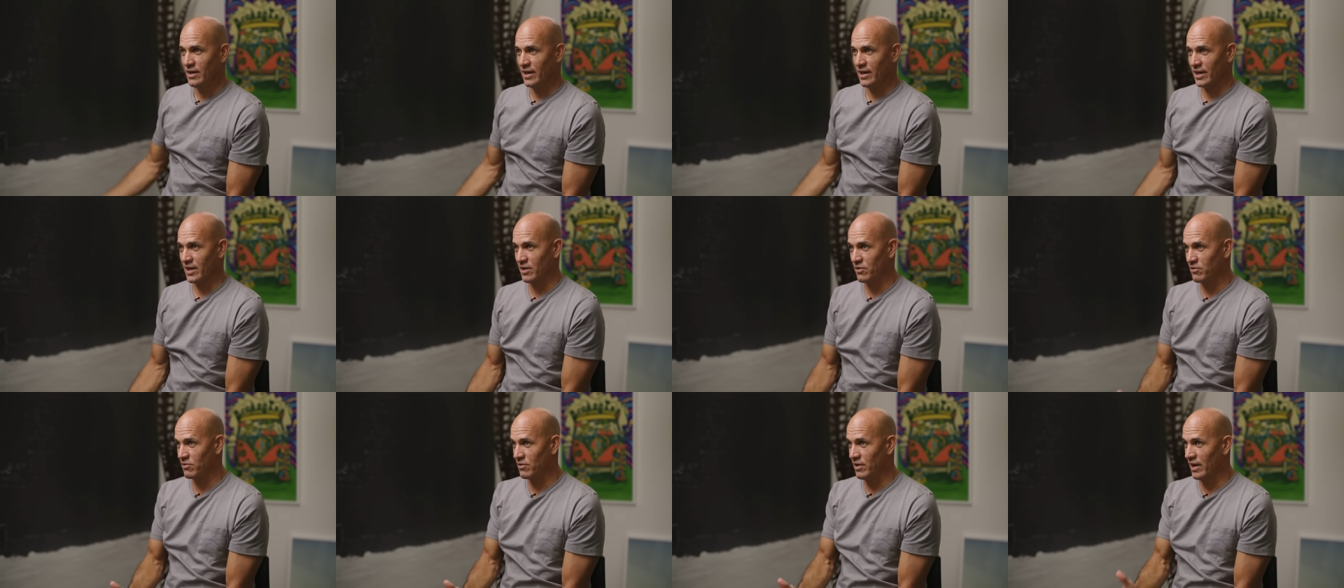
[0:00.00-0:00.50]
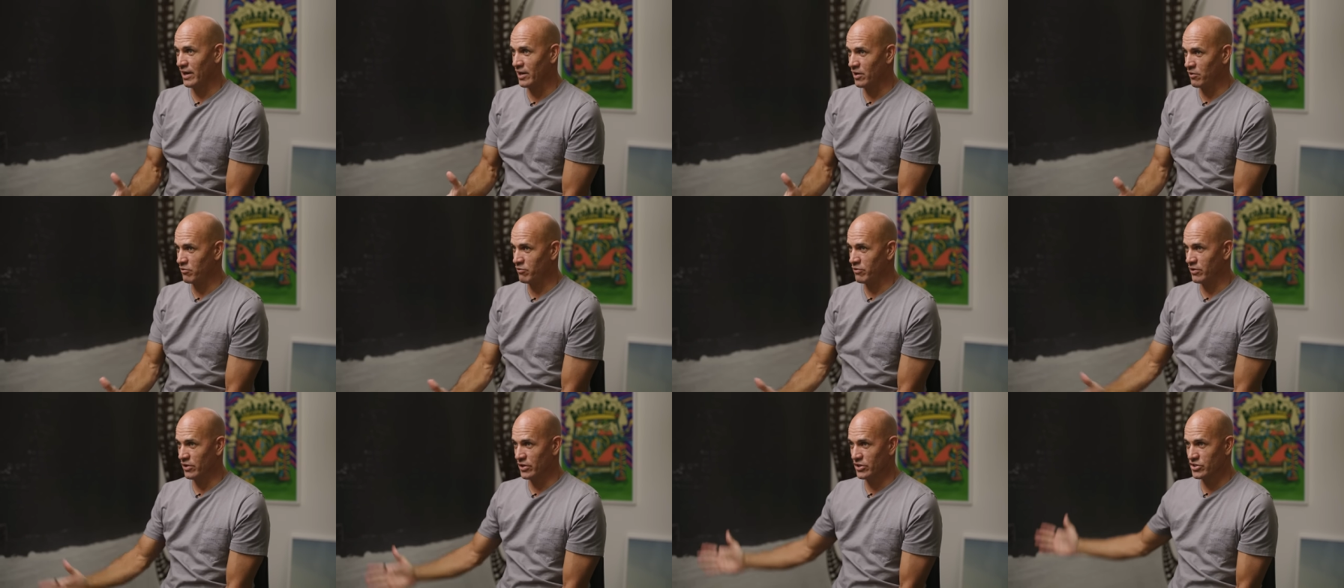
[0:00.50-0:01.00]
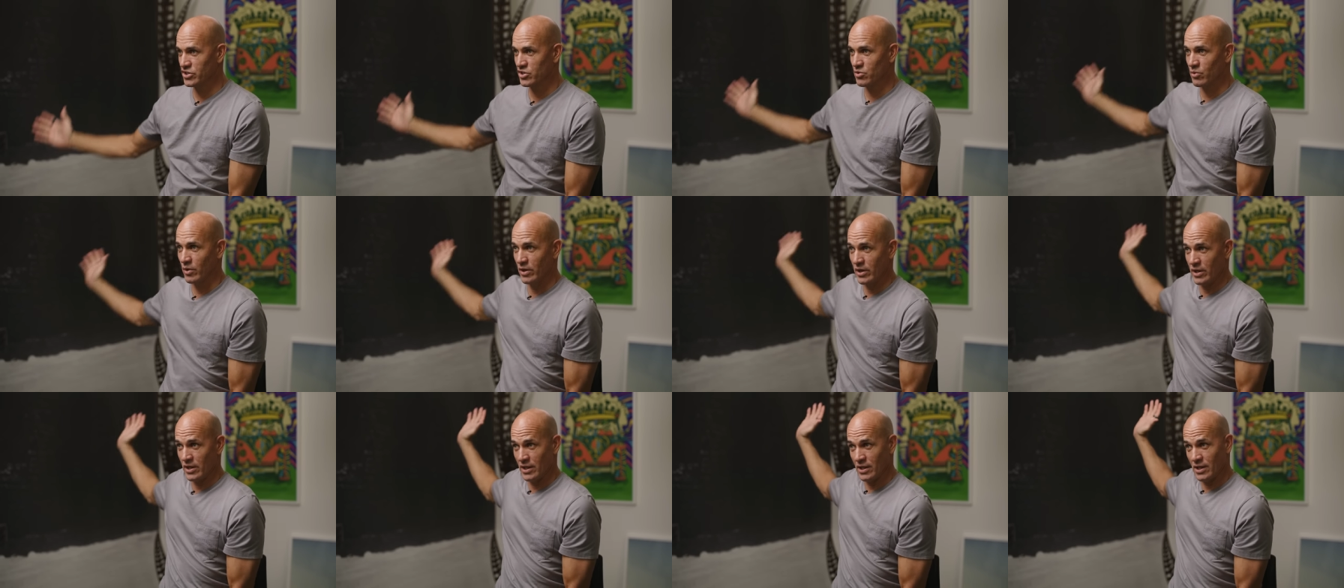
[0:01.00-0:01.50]
I could I could feel it
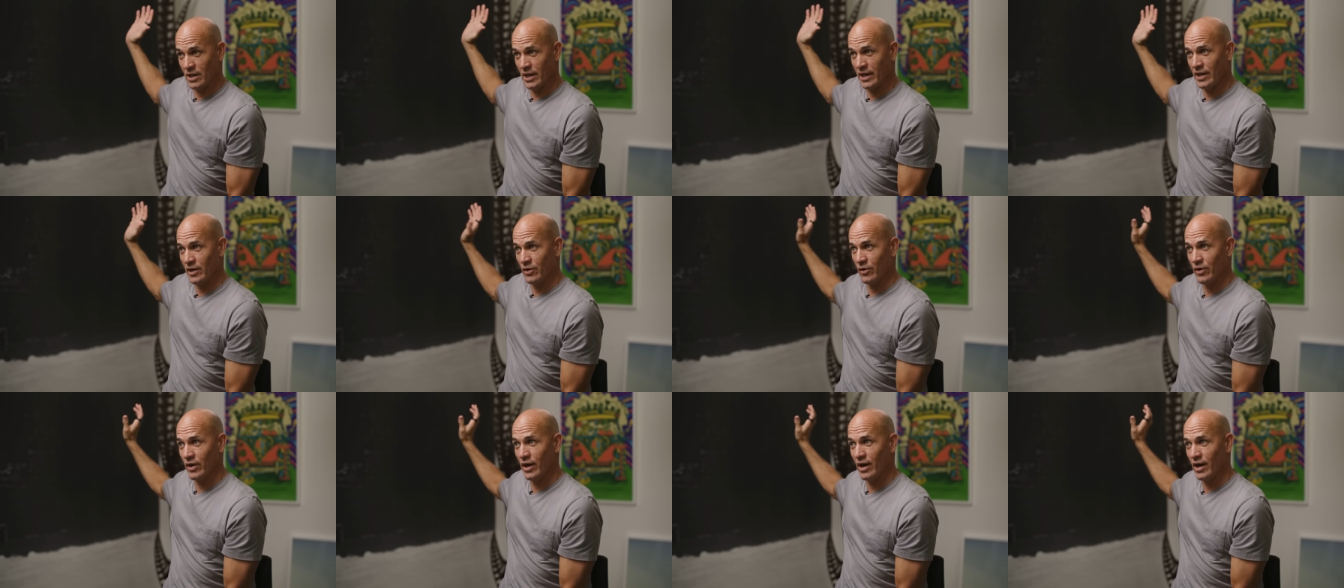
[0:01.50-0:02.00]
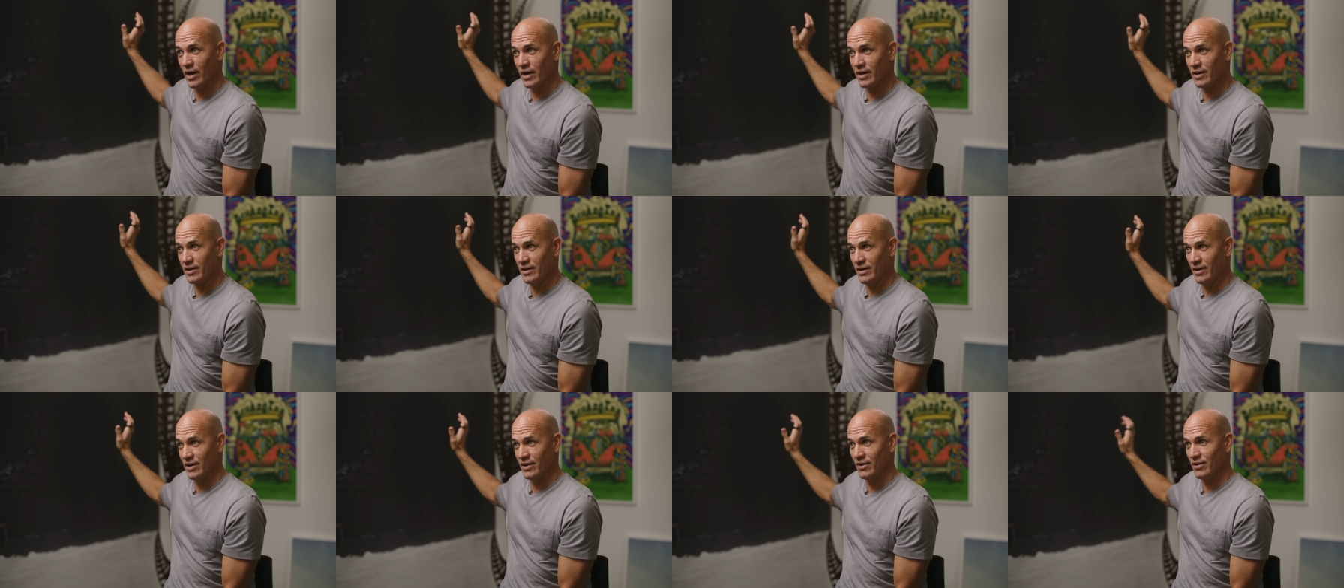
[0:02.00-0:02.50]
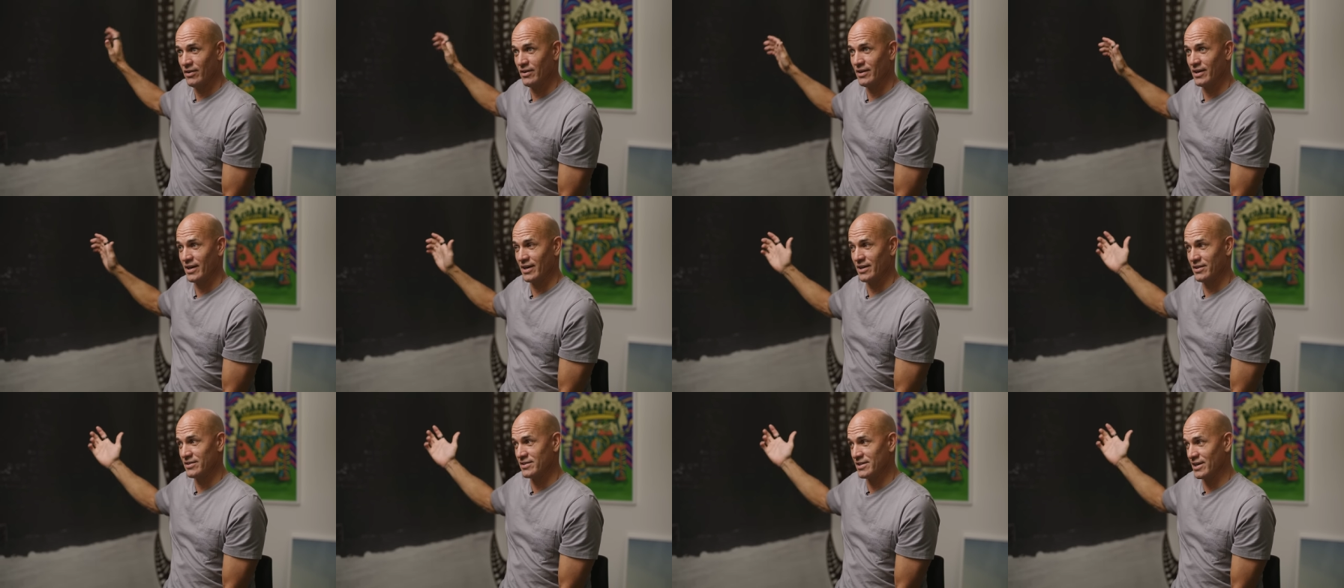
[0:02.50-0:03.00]
square to the line or not. You know,
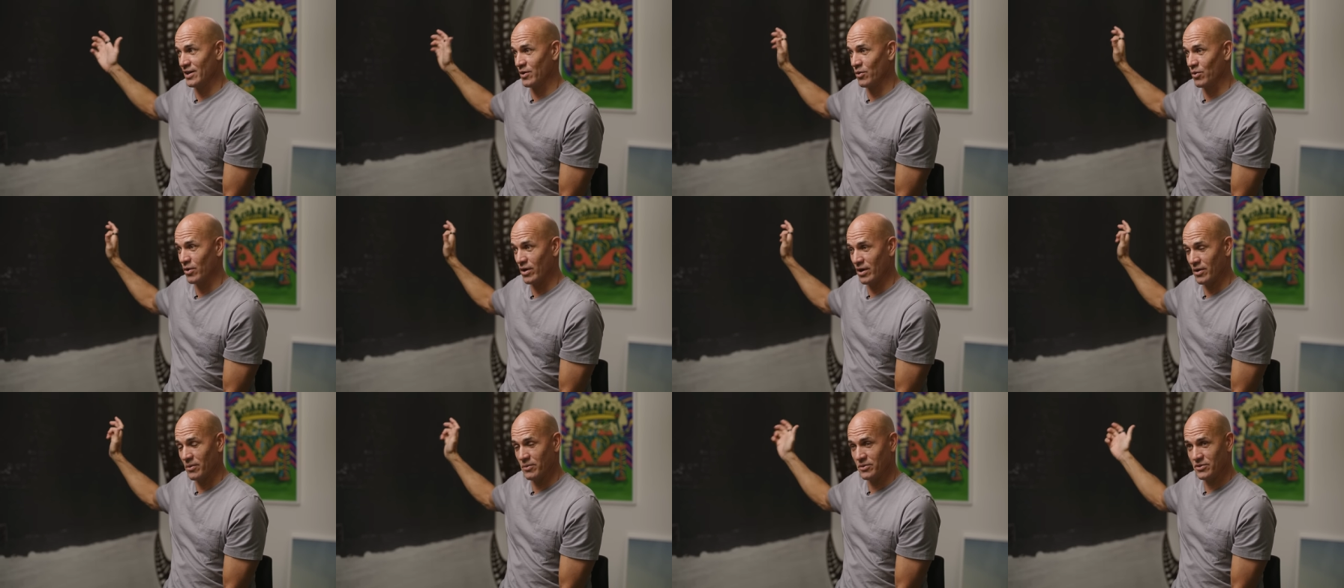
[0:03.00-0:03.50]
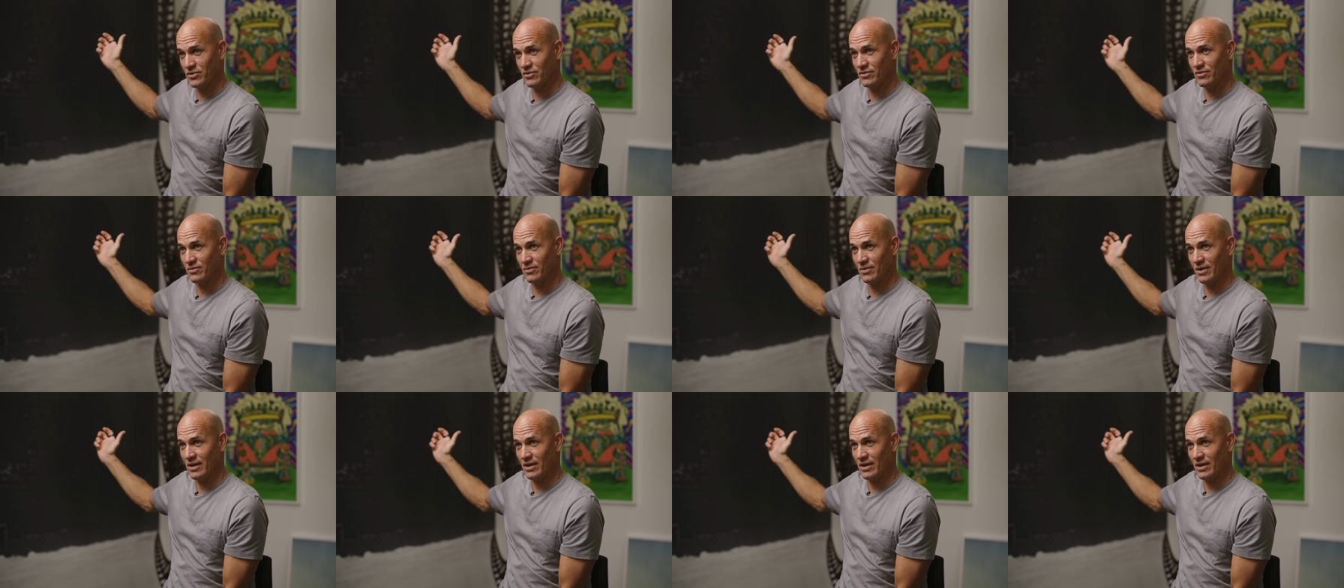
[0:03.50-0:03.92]
I could tell where I was.